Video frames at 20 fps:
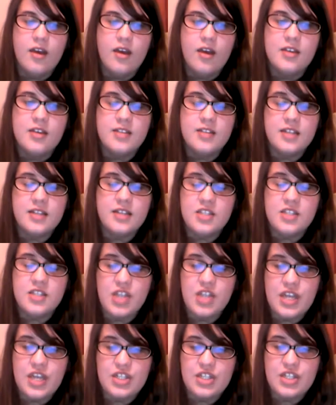Sex
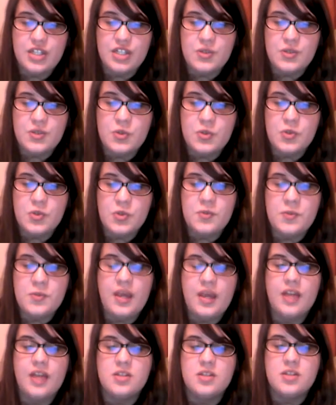education in schools
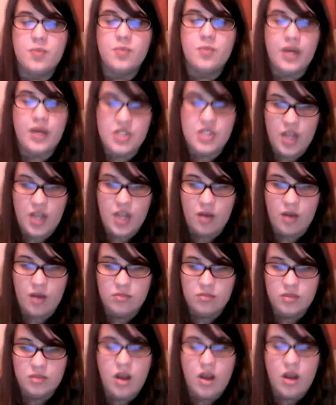began to branch out.
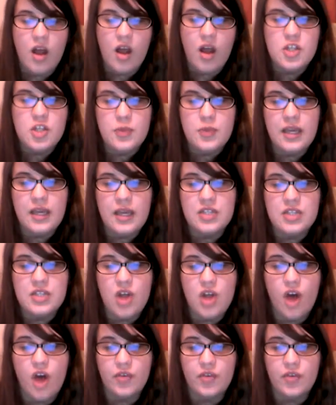College began to
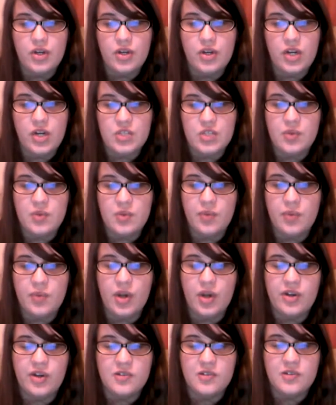offer graduate
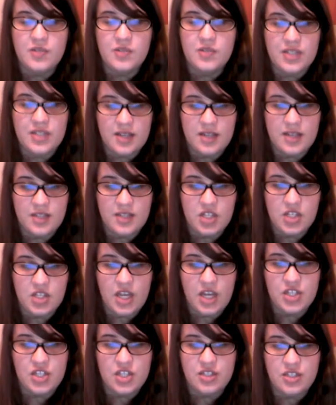programs for sex
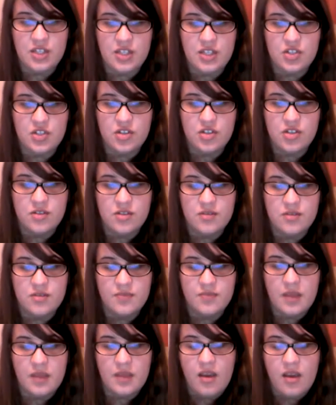education teachers.
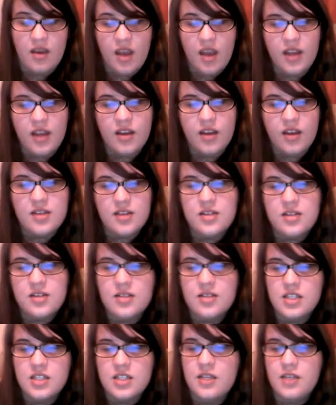In
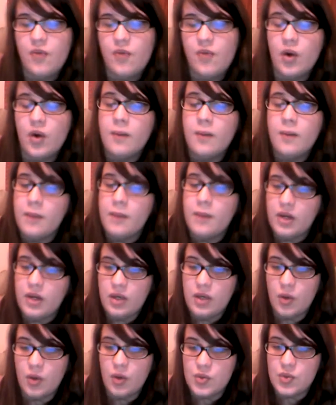1964, Mary
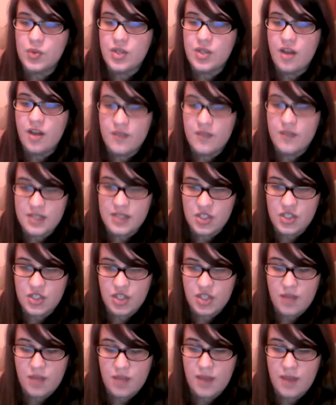Coldren, a
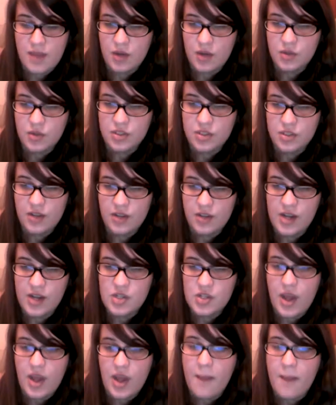physician and medical
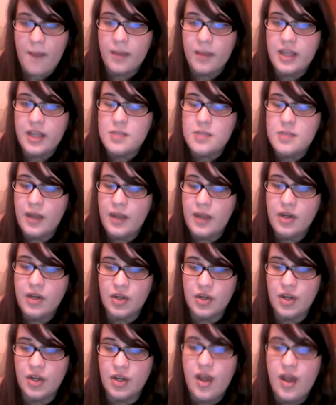director at Planned
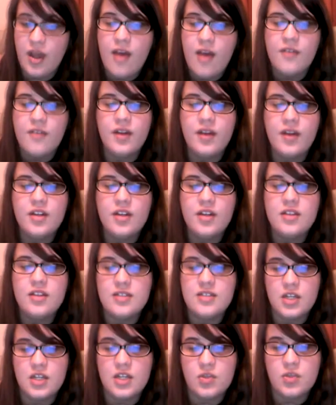Parenthood, founded the
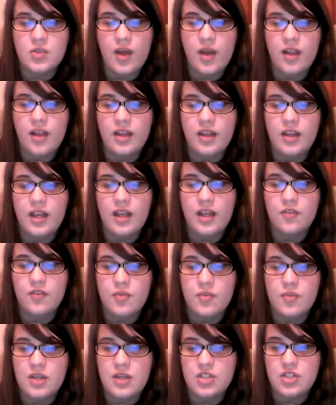Sexuality,
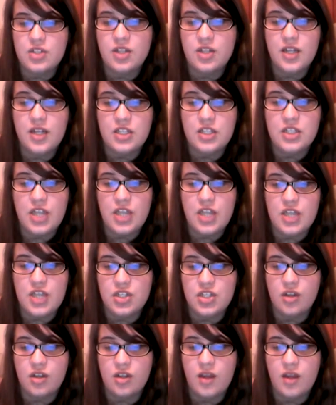Information, and
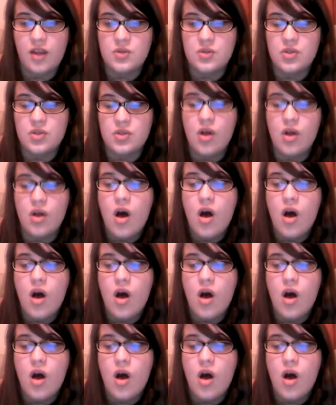Education Council